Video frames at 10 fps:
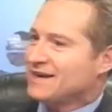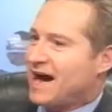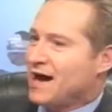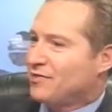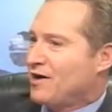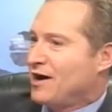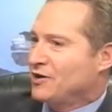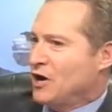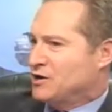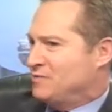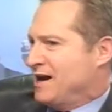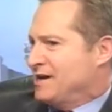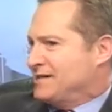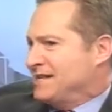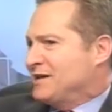I thought you had to be
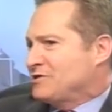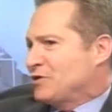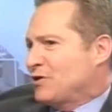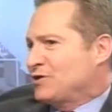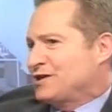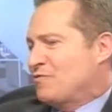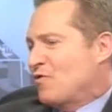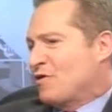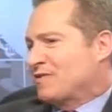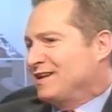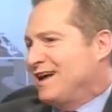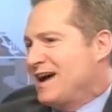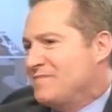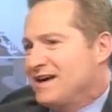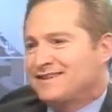in deserts and warm
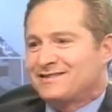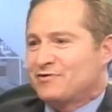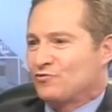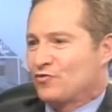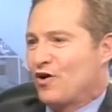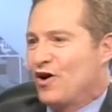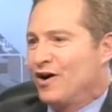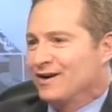climates. Wrong.